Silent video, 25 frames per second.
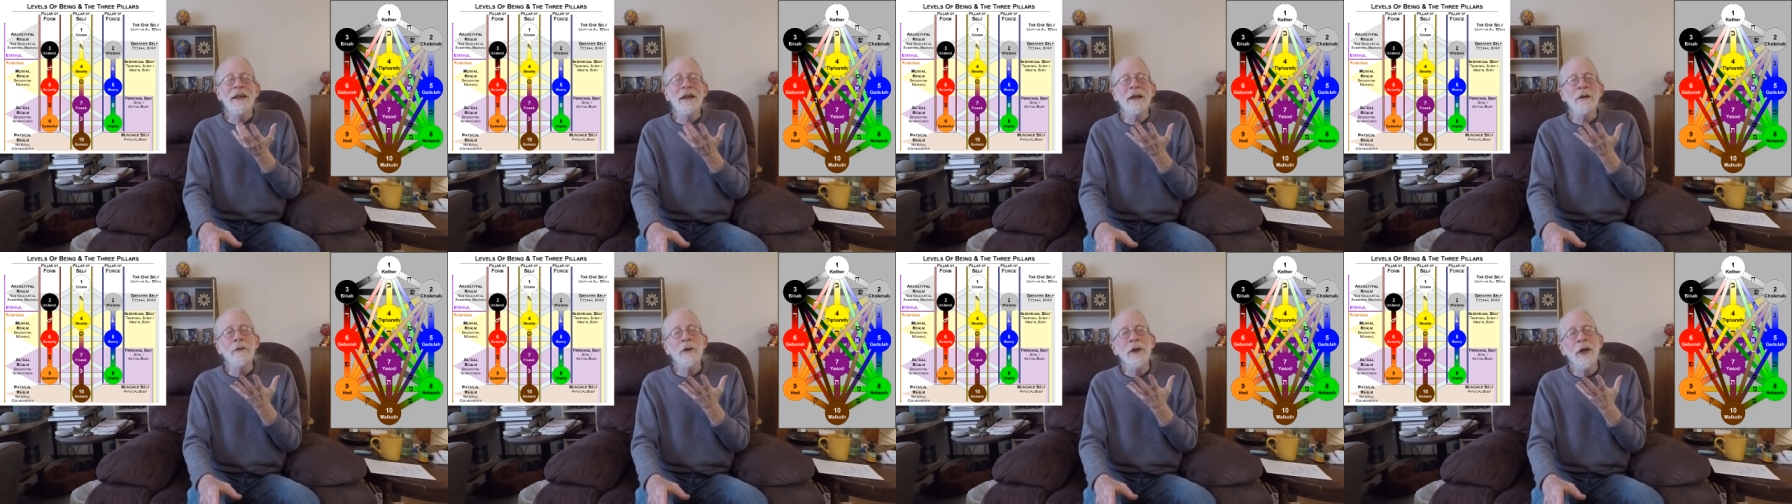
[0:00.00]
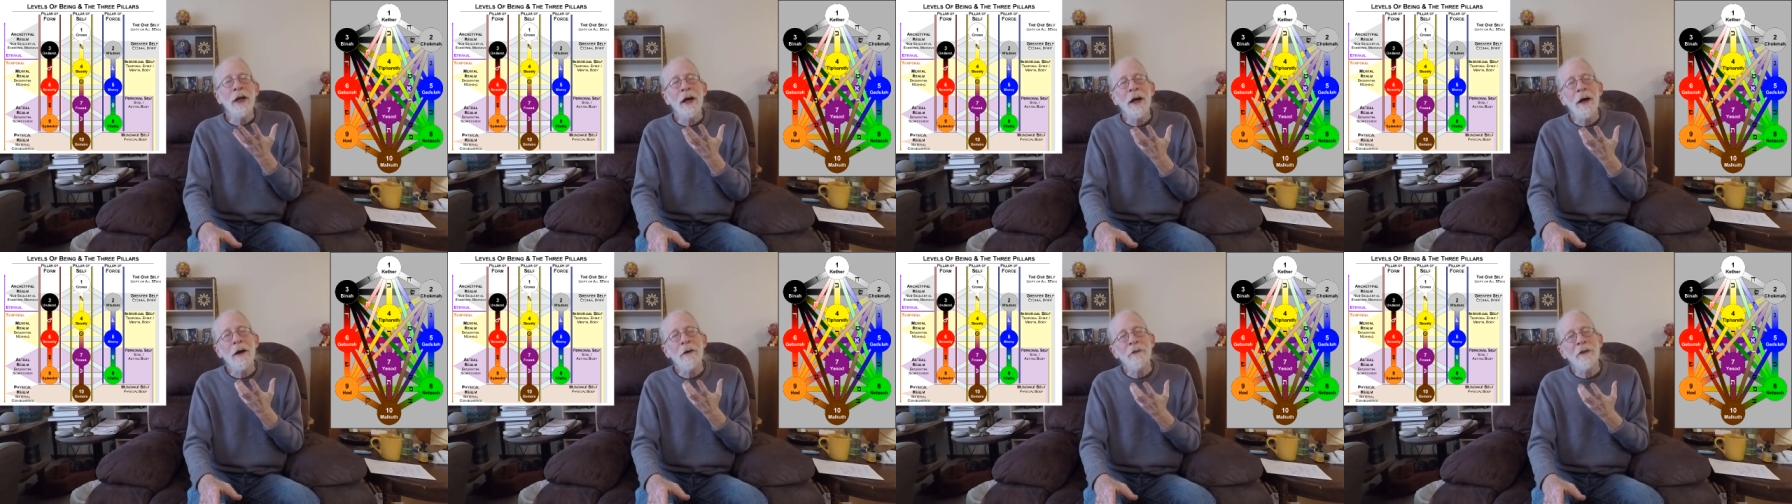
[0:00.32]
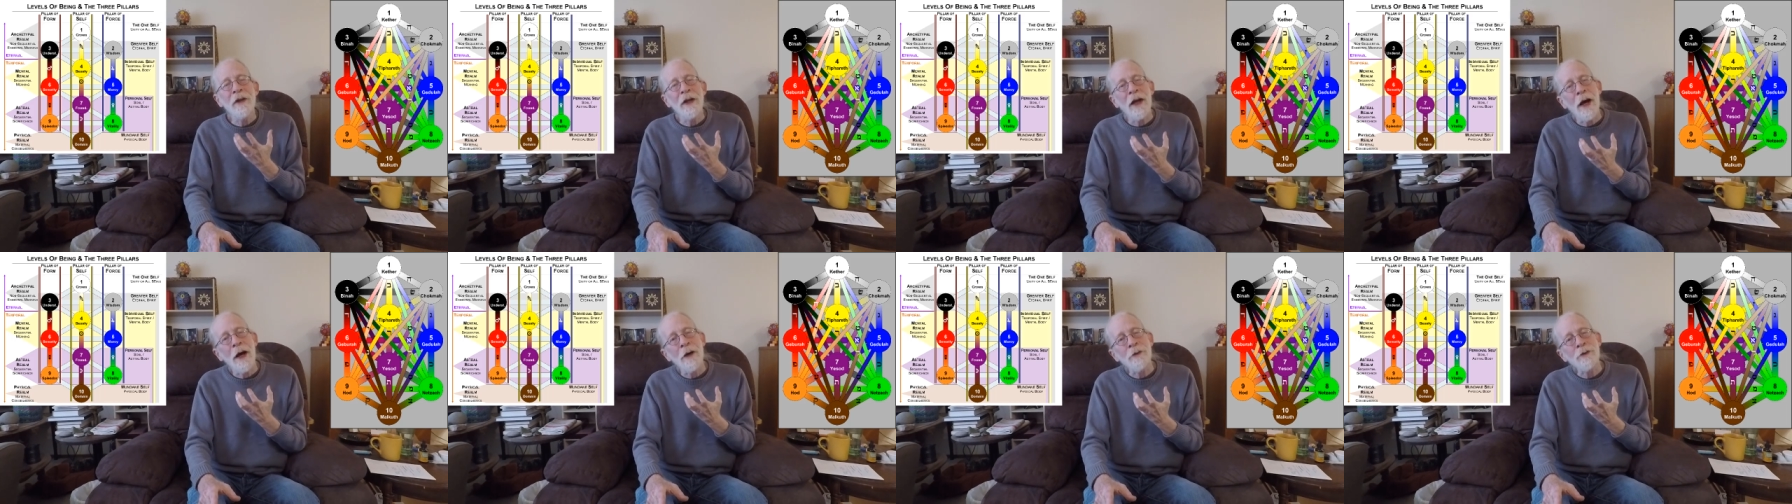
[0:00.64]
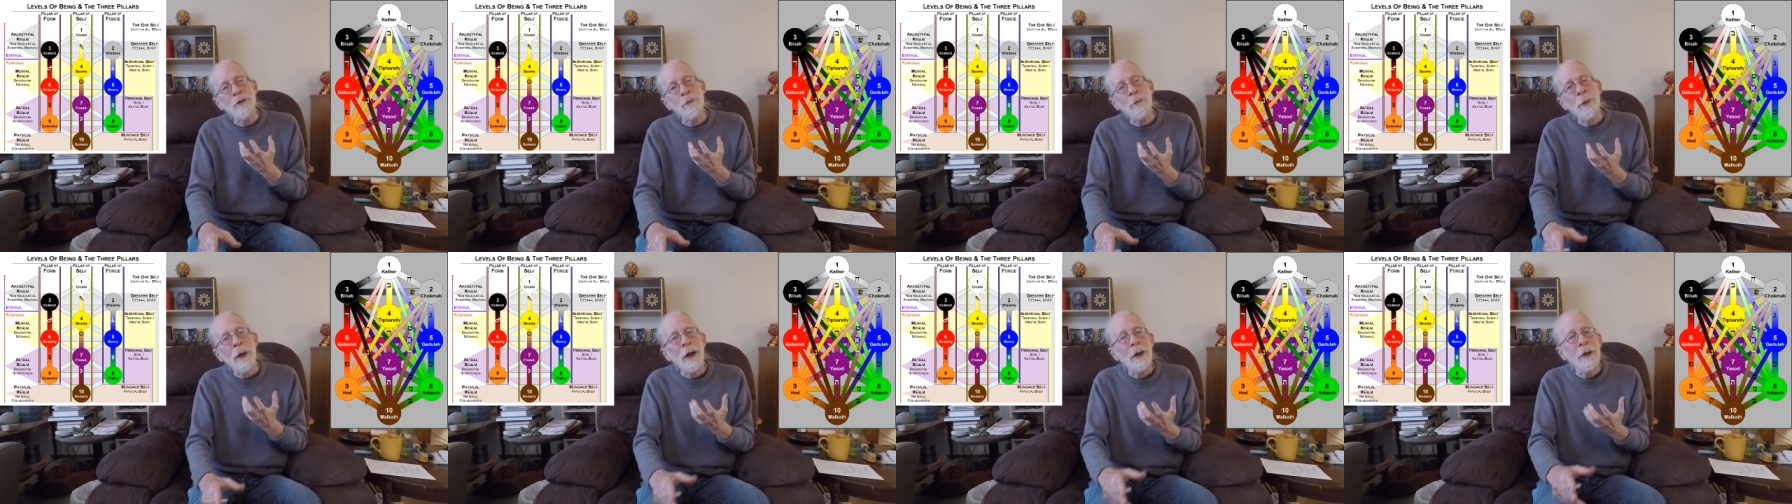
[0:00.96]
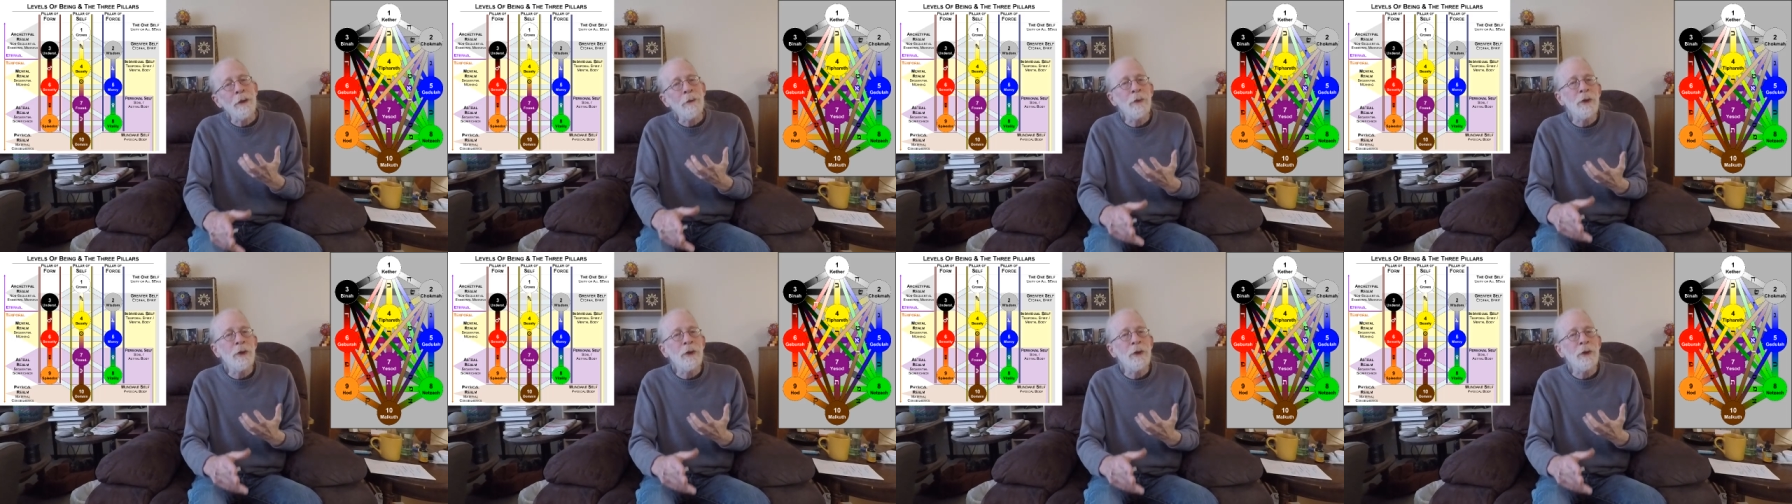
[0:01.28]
then we have the astral body,